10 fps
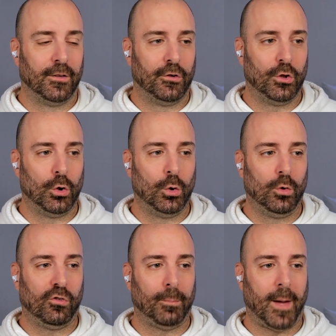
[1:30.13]

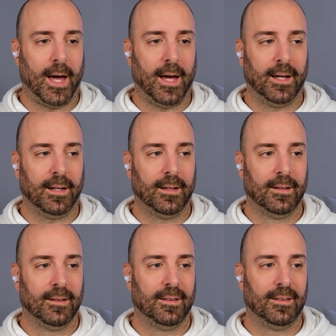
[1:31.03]
Douchebag.
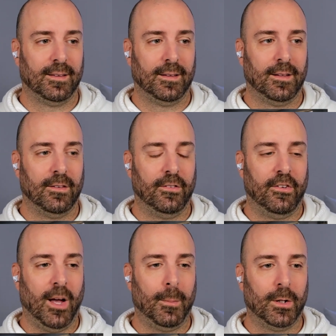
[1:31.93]

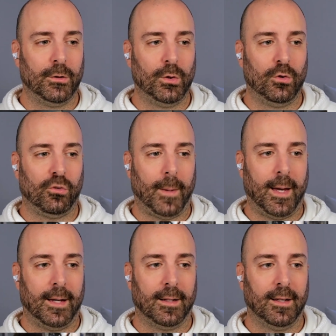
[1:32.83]
Double
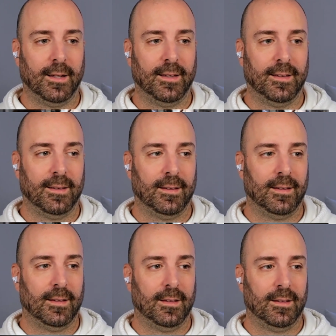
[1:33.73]
douchebag.
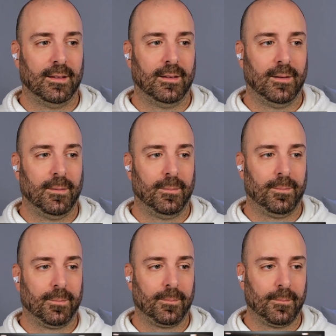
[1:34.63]
Probably the same as
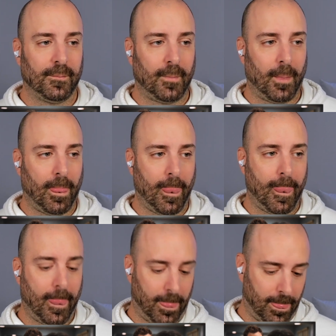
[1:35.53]
teacher life, but less
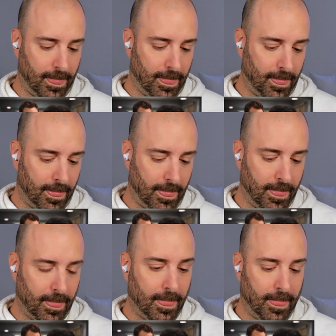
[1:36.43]
tragic because I get
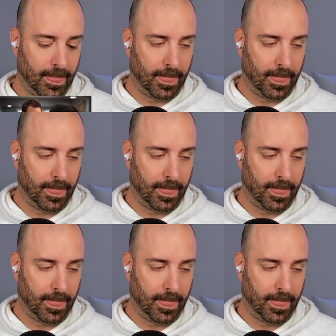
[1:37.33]
to leave.